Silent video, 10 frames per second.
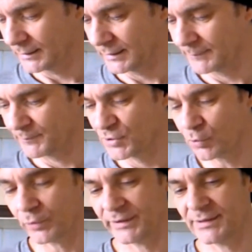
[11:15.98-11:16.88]
Um,
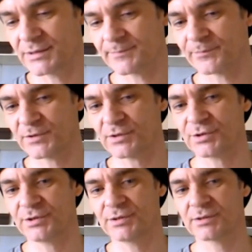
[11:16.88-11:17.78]
toys
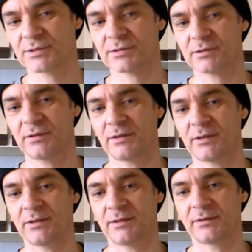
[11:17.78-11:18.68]
such as
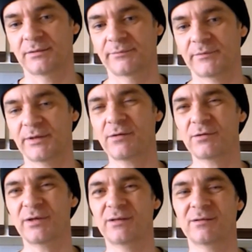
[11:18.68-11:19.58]
uh, they don't
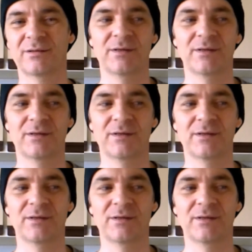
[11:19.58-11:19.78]
like